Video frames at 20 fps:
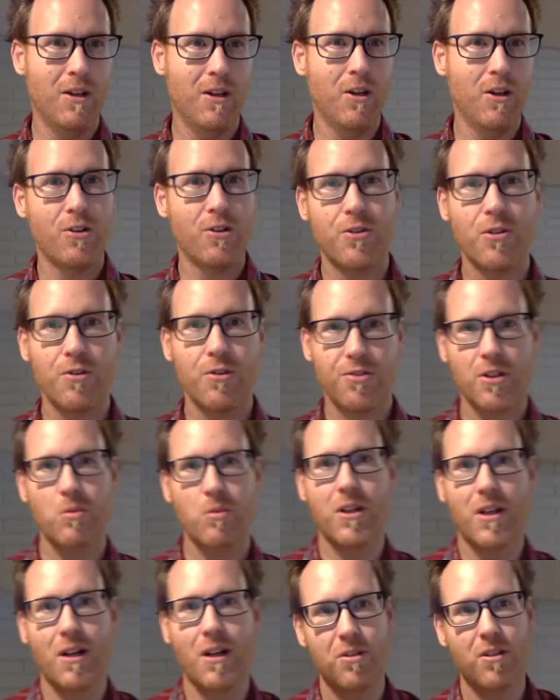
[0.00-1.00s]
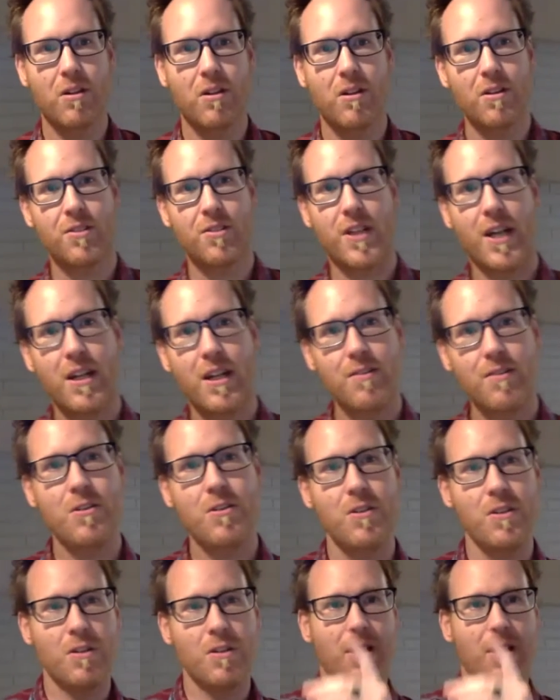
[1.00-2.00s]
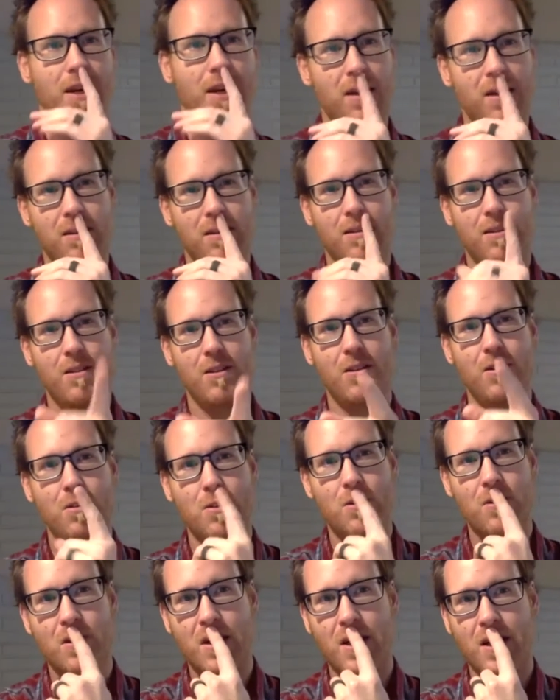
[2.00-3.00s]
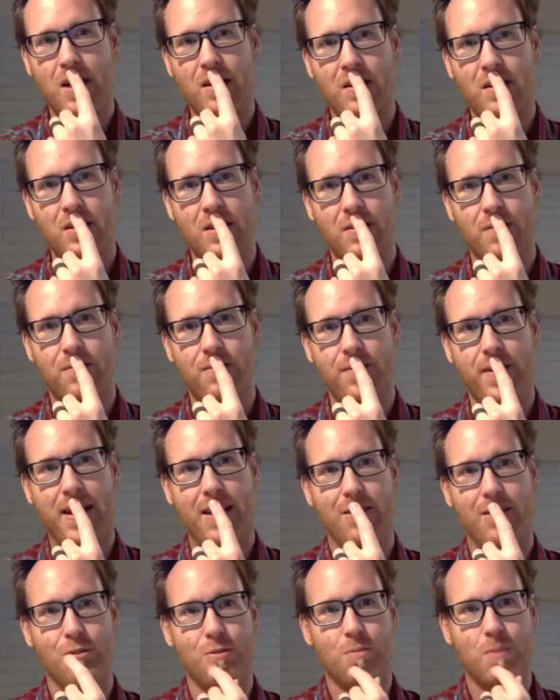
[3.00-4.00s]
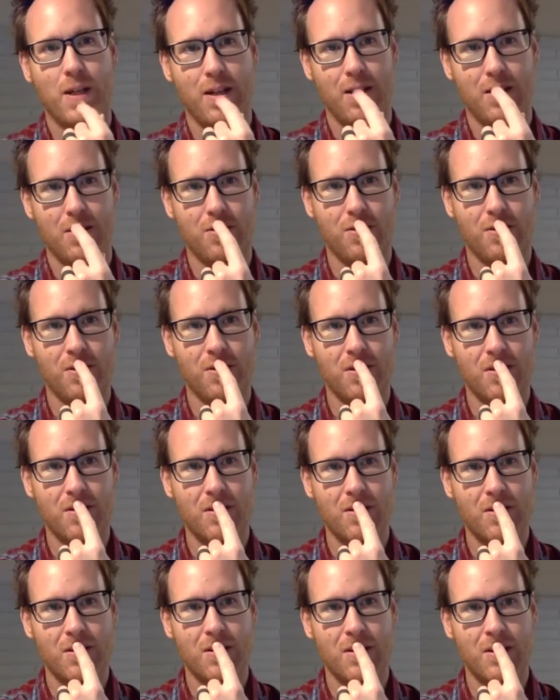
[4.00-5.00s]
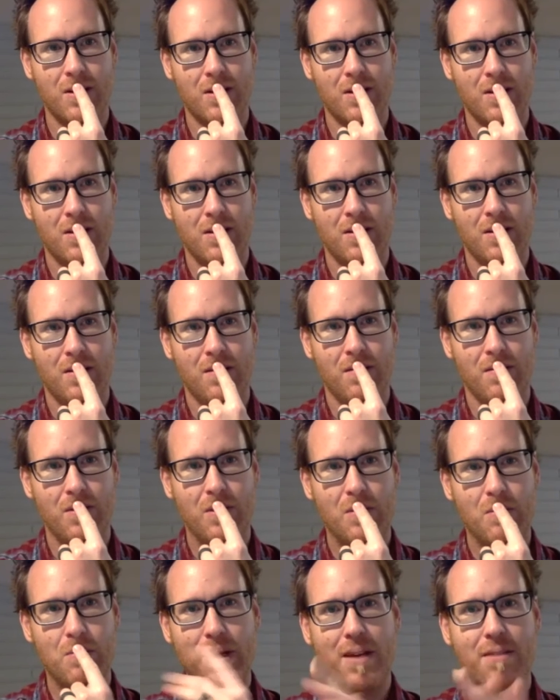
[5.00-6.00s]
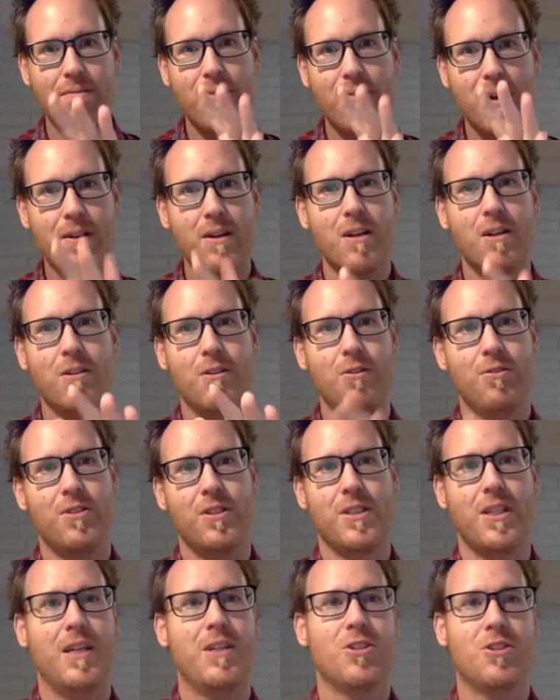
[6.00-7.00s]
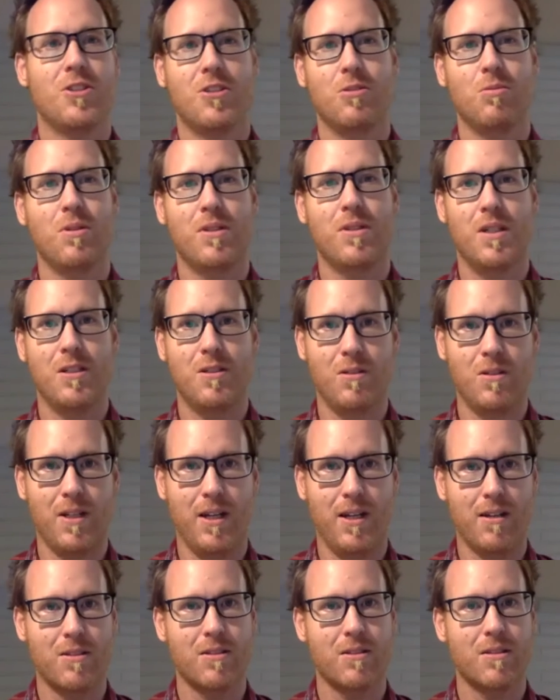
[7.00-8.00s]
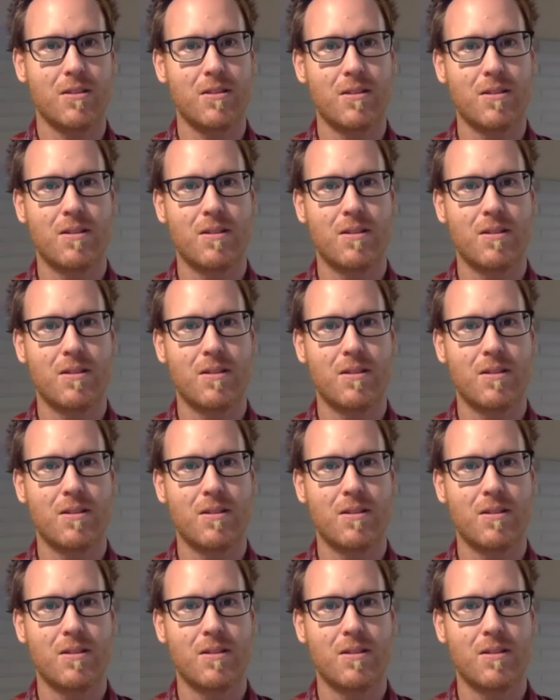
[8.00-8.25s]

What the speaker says: So if someone comes alongside of you and they're like, you're kind of looking fat in those pants, pay very close attention to what they do next.